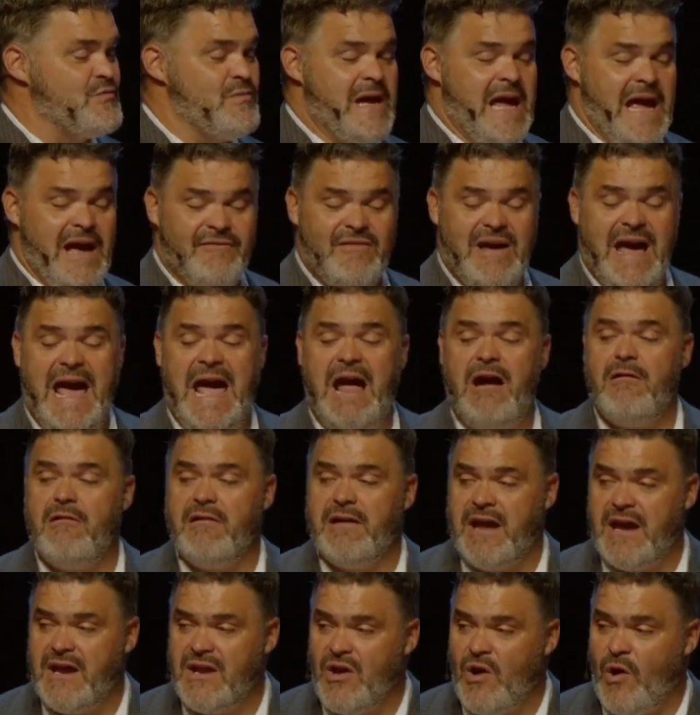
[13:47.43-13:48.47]
We have
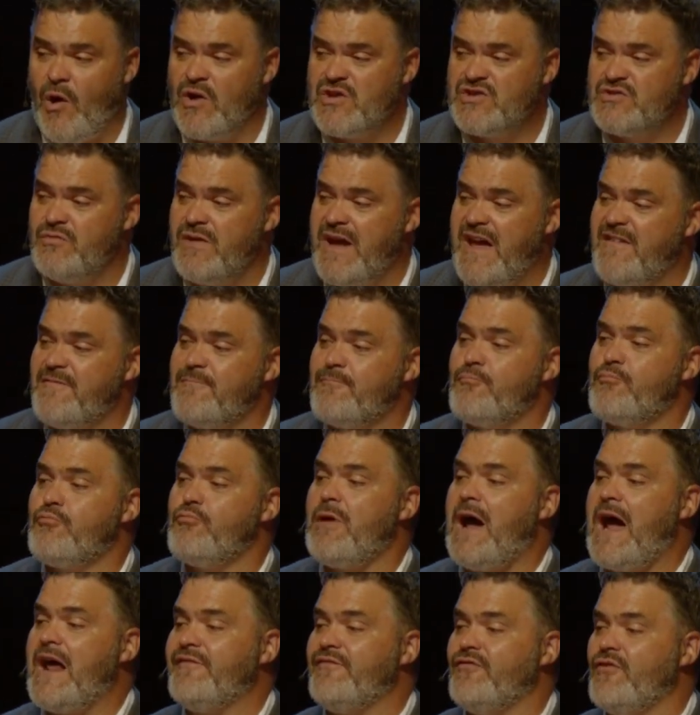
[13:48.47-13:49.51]
arrogant hearts. We have
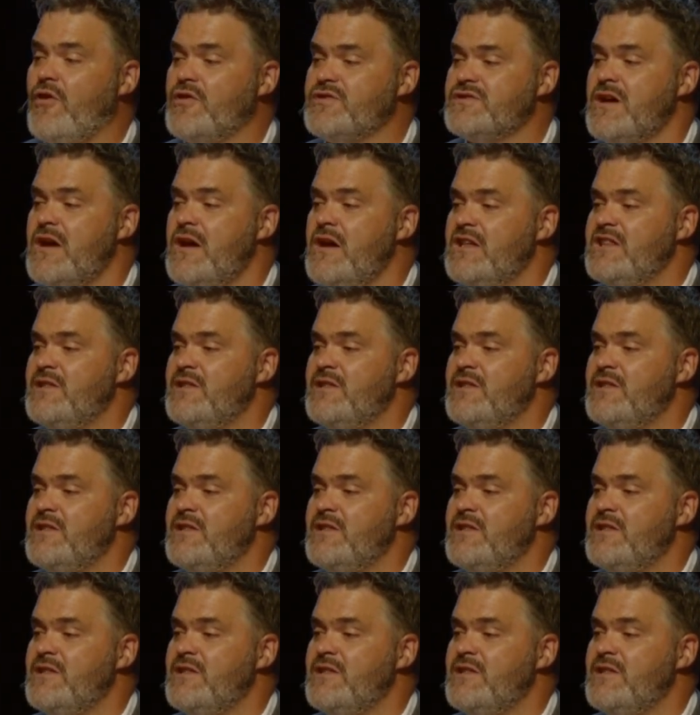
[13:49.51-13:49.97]
prideful hearts.